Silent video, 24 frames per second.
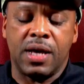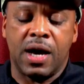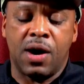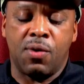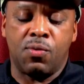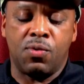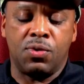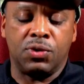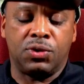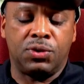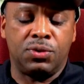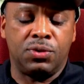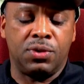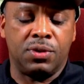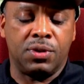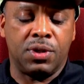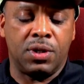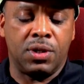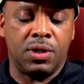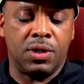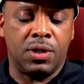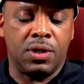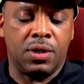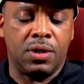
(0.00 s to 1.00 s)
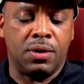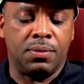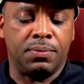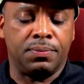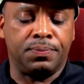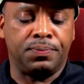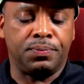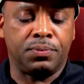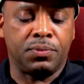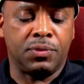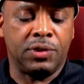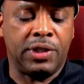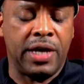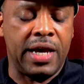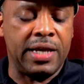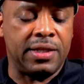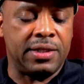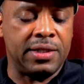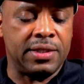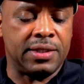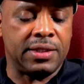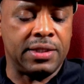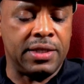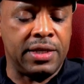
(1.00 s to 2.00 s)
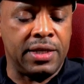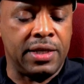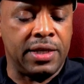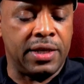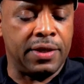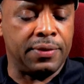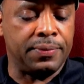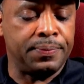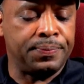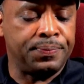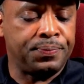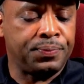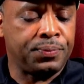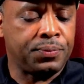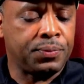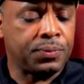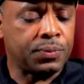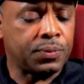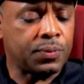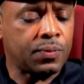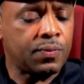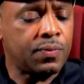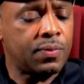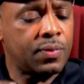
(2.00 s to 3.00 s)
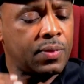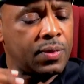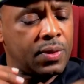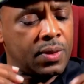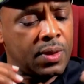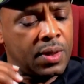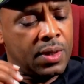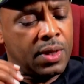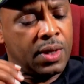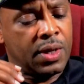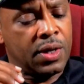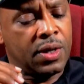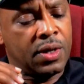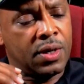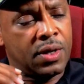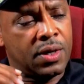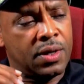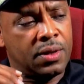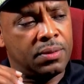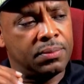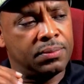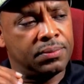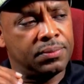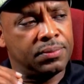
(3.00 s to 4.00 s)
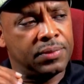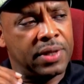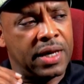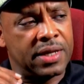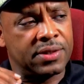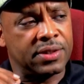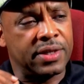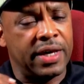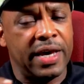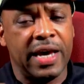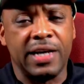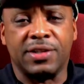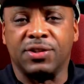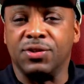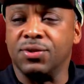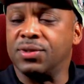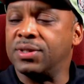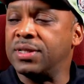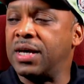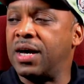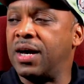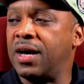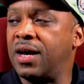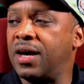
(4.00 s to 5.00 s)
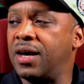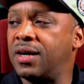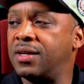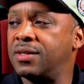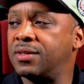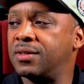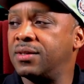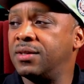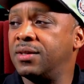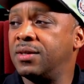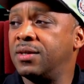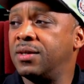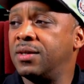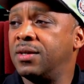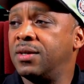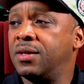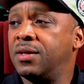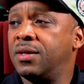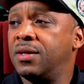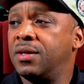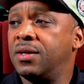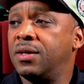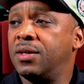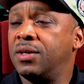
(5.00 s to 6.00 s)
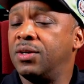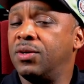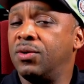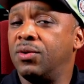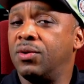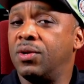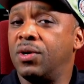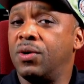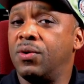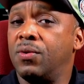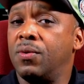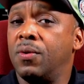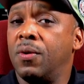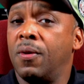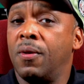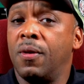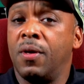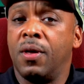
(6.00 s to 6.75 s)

I want you to take this in as an exercise, you know.